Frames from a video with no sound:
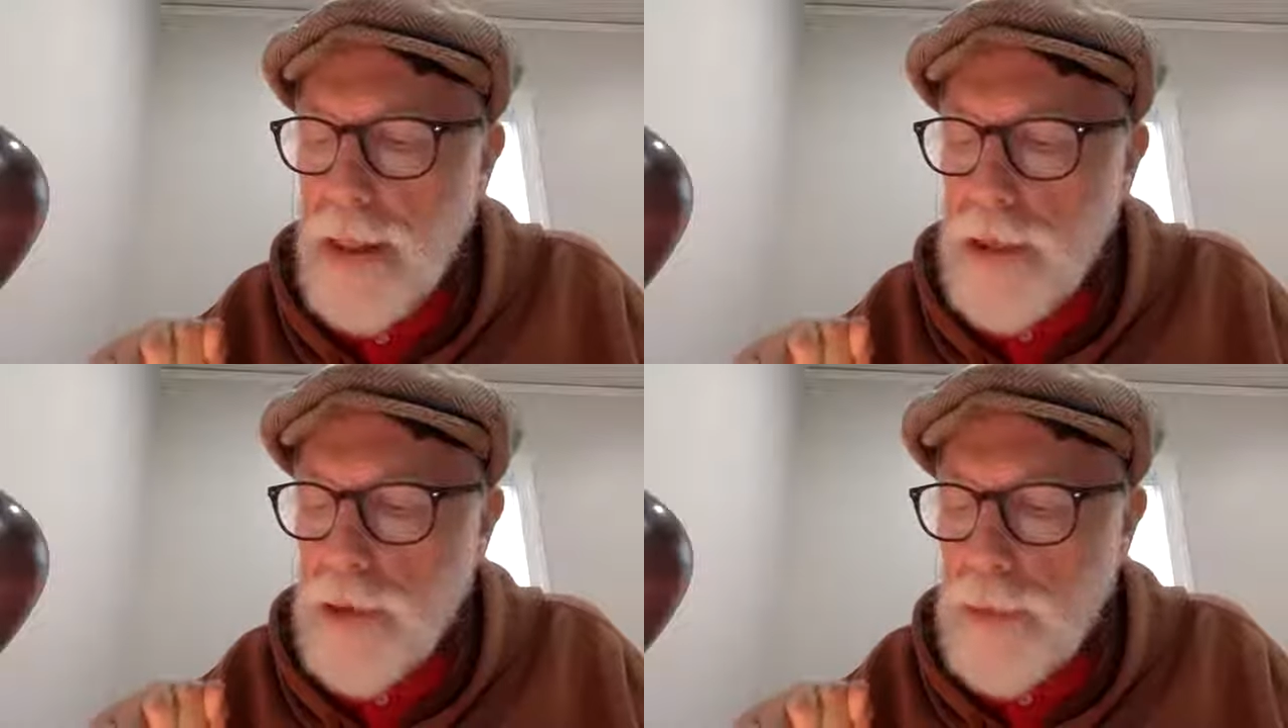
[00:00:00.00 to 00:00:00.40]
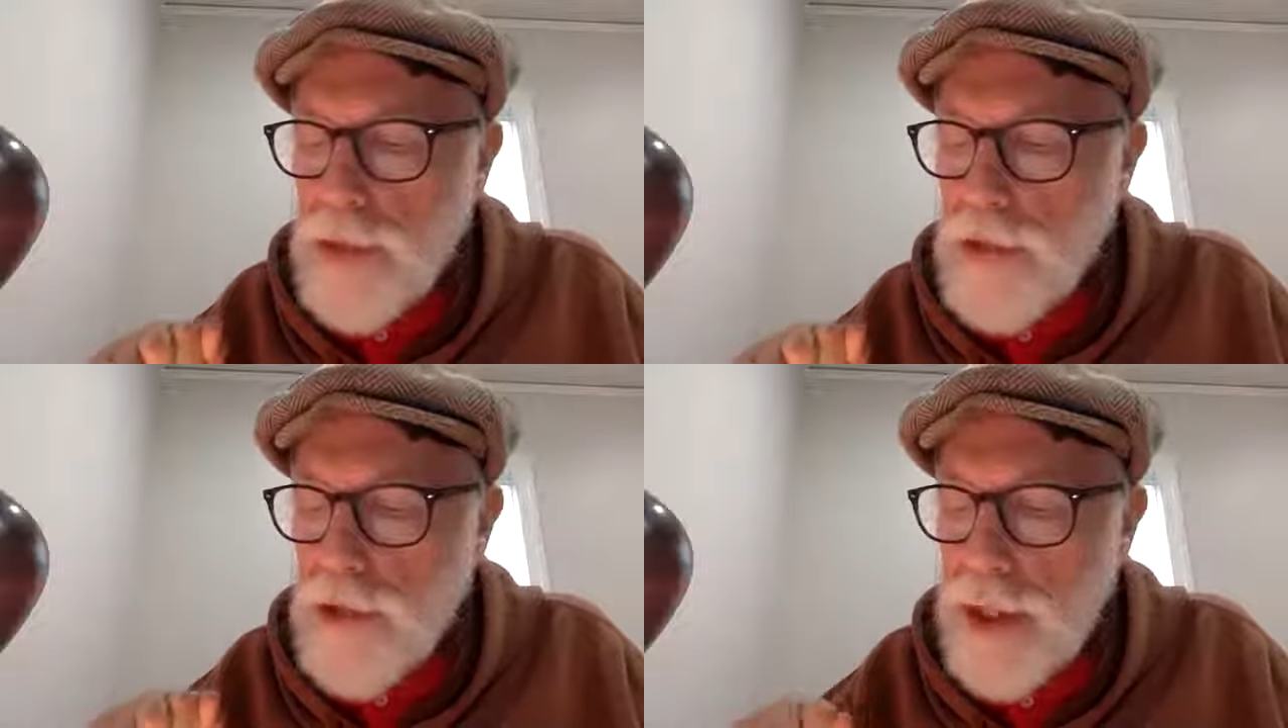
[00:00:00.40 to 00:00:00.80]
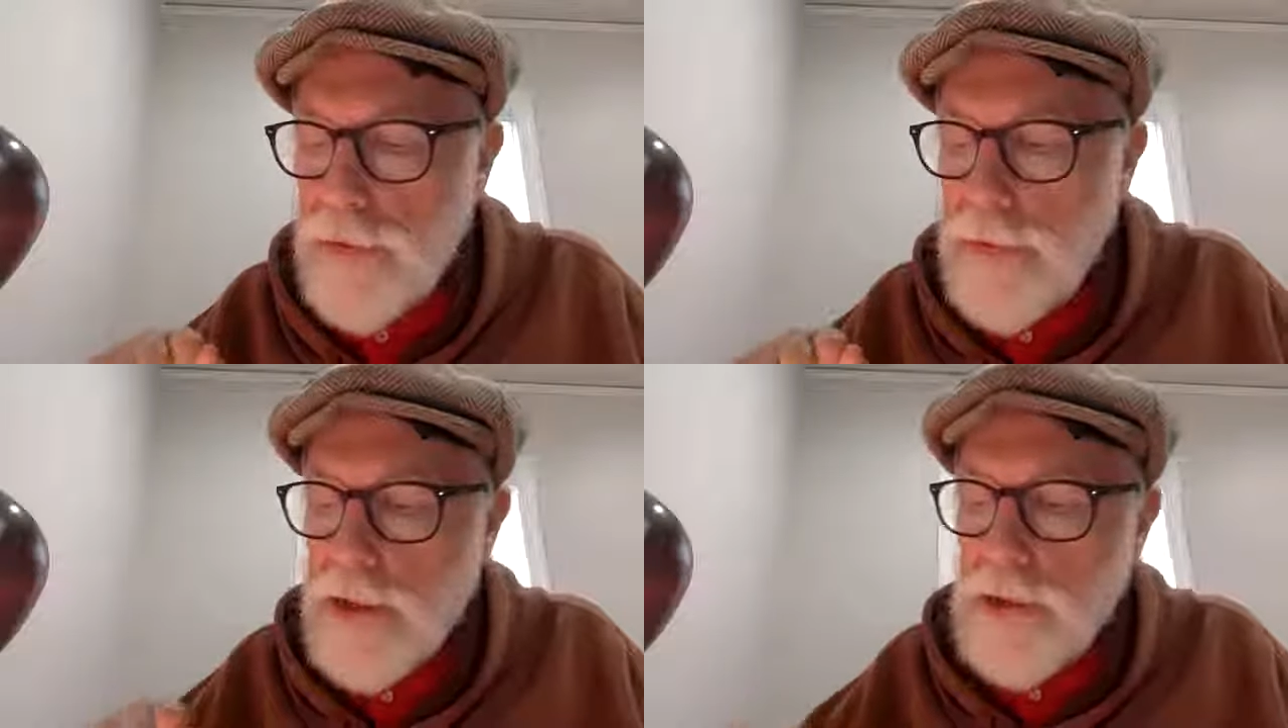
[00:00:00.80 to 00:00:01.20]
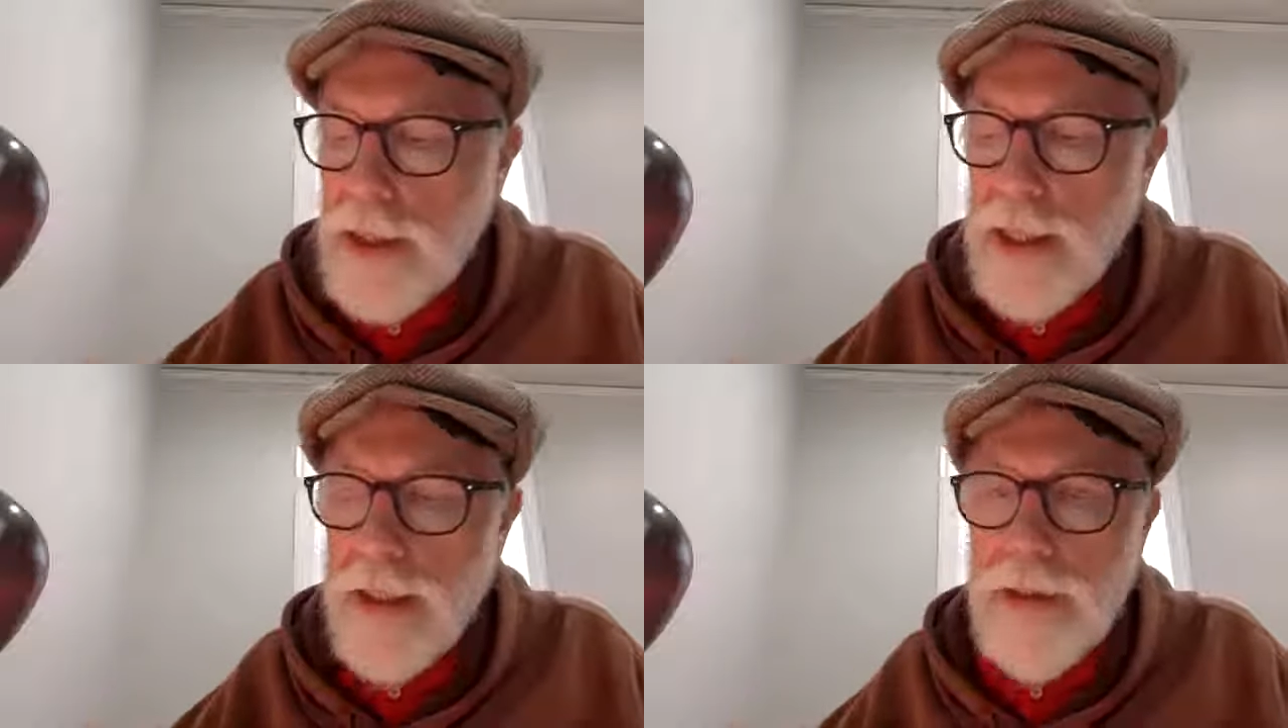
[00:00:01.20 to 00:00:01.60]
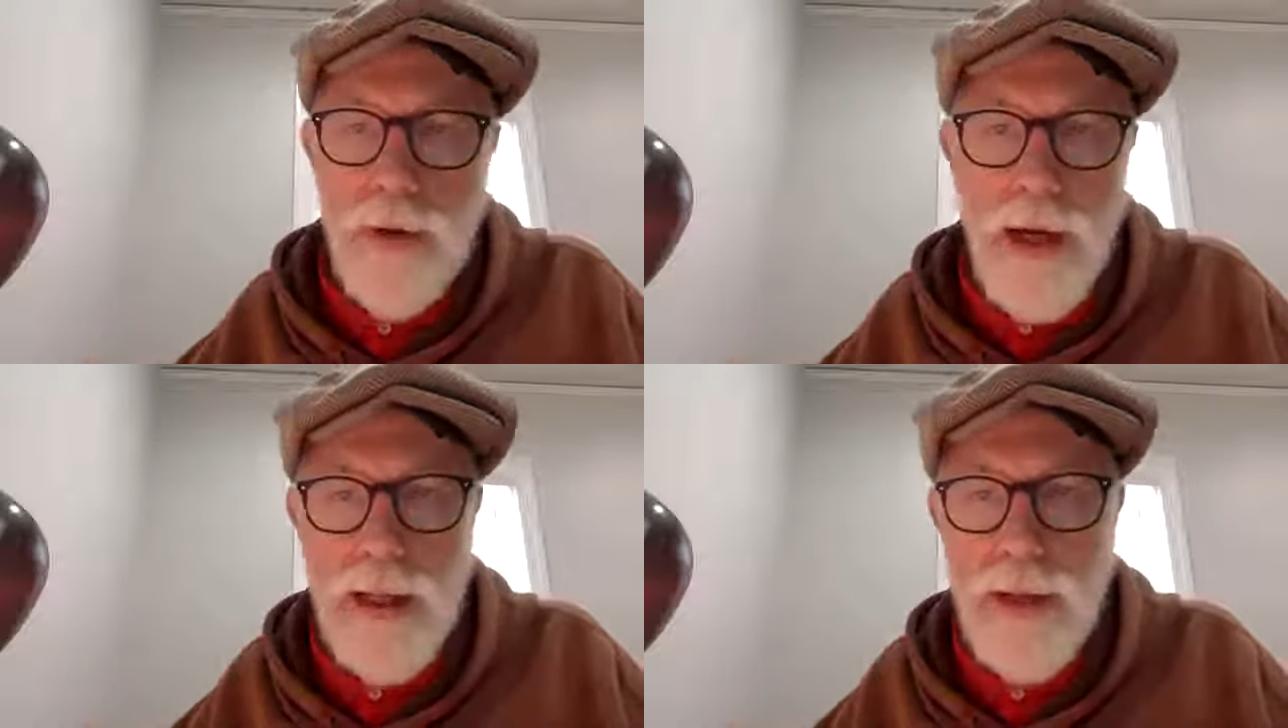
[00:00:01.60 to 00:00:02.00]
to mischievously
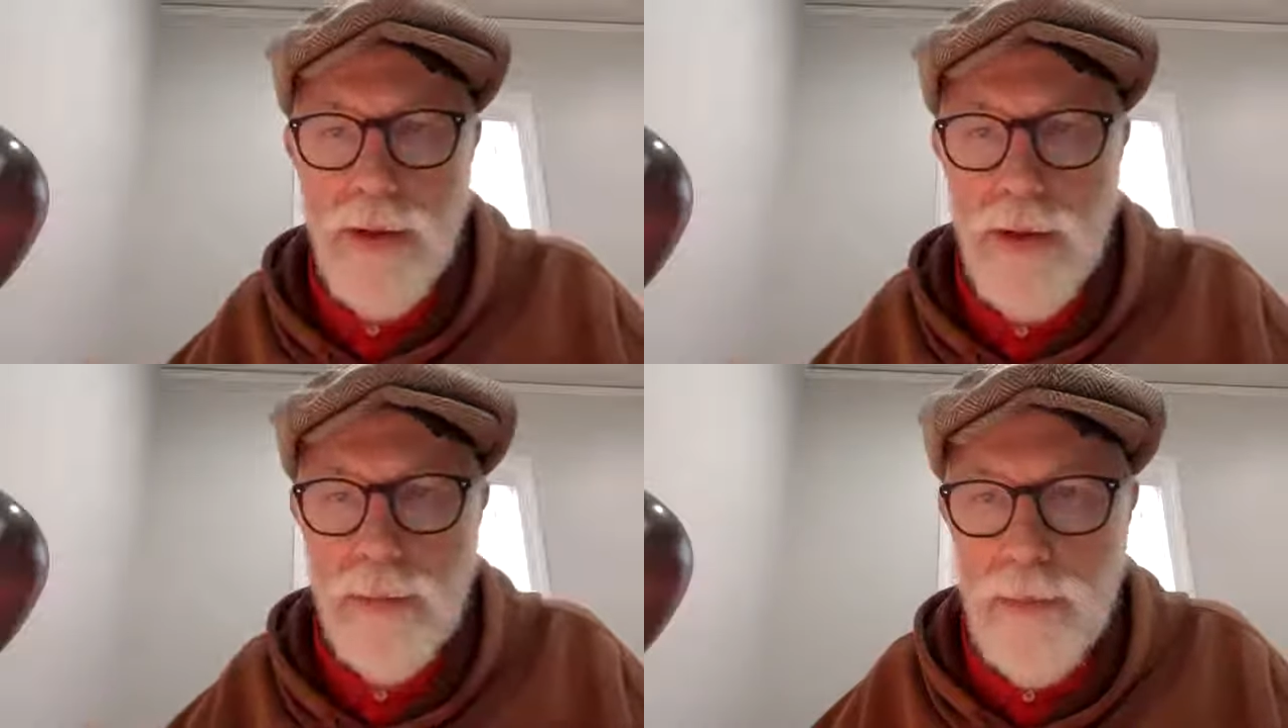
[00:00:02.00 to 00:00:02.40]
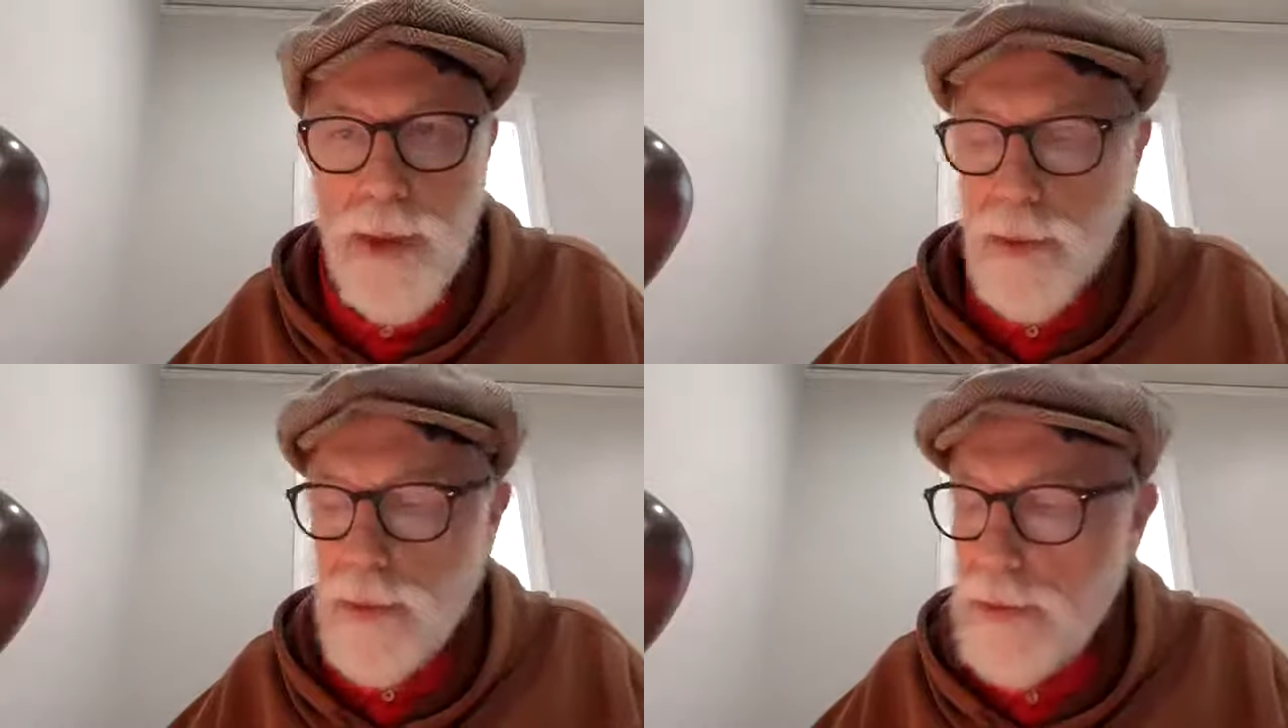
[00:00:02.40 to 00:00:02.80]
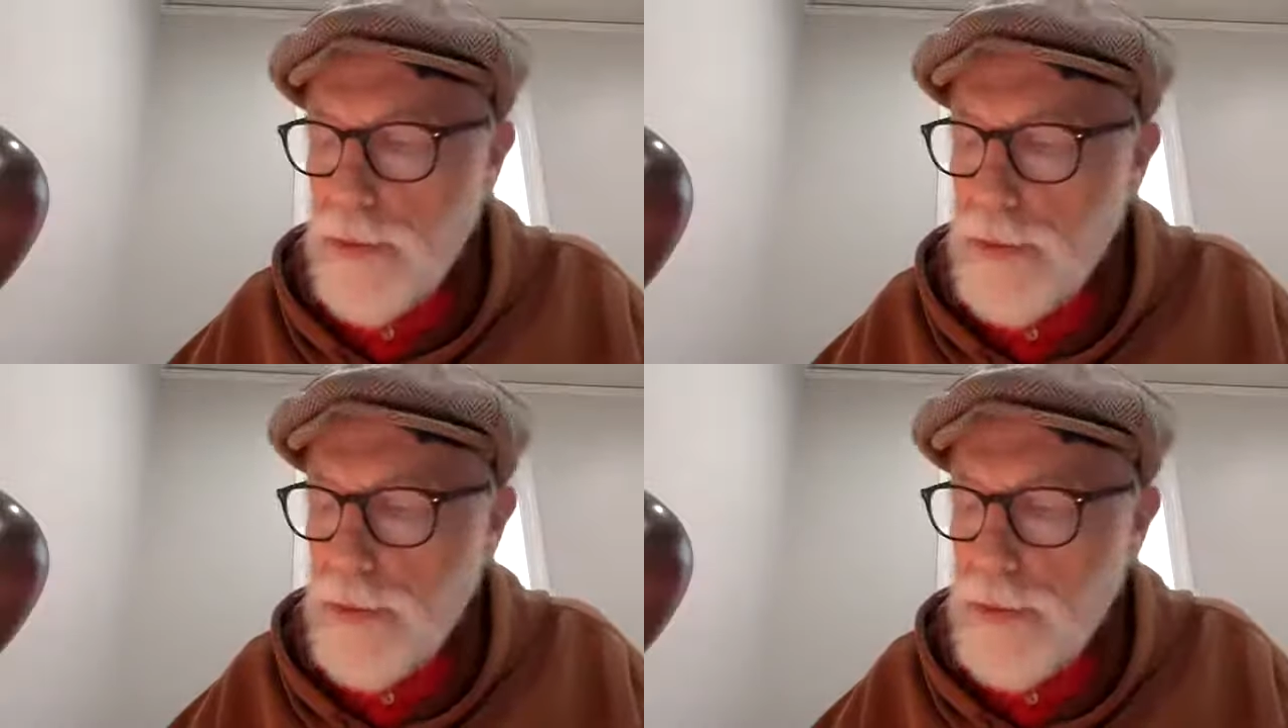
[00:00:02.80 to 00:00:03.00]
rock the boat,